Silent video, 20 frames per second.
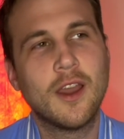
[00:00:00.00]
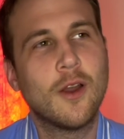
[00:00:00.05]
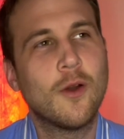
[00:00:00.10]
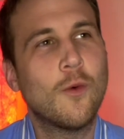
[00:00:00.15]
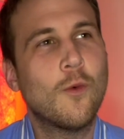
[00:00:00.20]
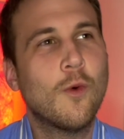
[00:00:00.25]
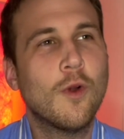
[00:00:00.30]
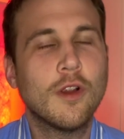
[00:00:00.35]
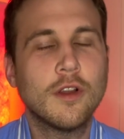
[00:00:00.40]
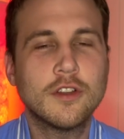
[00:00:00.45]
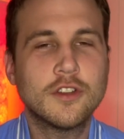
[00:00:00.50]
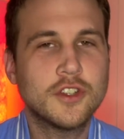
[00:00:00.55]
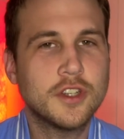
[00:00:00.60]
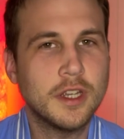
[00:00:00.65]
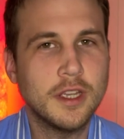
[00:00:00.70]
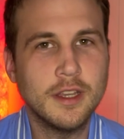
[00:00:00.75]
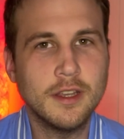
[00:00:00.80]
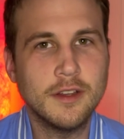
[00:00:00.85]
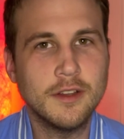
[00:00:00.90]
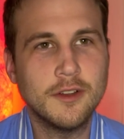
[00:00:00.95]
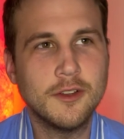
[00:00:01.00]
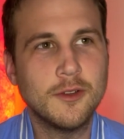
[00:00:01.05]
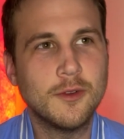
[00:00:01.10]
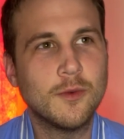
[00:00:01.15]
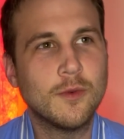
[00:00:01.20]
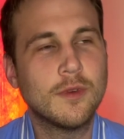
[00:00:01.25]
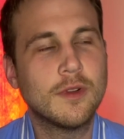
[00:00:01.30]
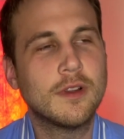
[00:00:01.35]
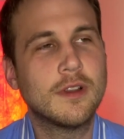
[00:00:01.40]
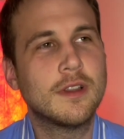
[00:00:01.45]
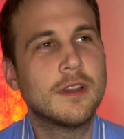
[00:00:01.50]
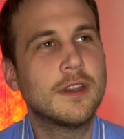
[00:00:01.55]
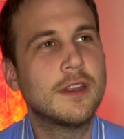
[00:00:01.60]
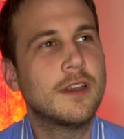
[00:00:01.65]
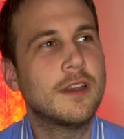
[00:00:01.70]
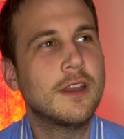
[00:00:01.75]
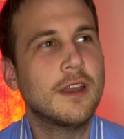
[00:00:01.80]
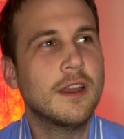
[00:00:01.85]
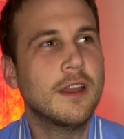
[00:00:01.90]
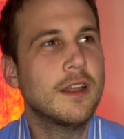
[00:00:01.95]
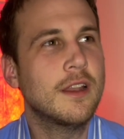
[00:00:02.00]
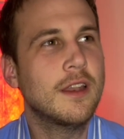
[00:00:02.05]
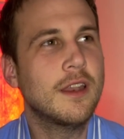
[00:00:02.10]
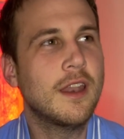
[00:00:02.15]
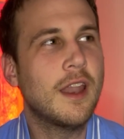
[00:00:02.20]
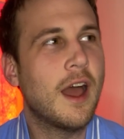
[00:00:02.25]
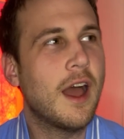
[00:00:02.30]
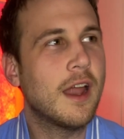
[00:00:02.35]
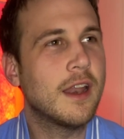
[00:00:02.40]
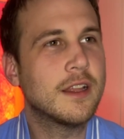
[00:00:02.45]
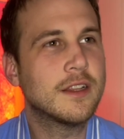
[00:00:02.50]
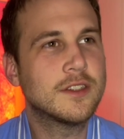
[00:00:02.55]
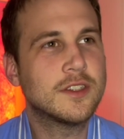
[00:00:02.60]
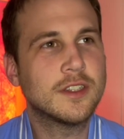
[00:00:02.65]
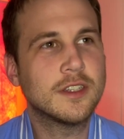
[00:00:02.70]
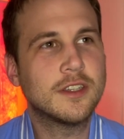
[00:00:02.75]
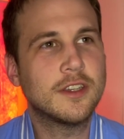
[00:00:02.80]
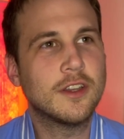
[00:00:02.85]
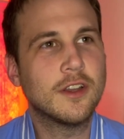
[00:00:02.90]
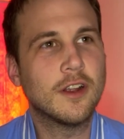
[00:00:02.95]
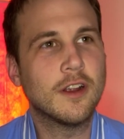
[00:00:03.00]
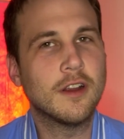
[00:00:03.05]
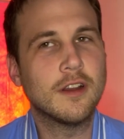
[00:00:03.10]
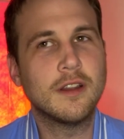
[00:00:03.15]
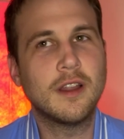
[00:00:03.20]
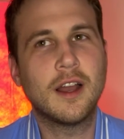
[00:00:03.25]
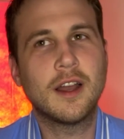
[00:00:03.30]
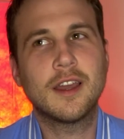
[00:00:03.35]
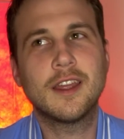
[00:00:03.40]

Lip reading: We're chill. not insecure, not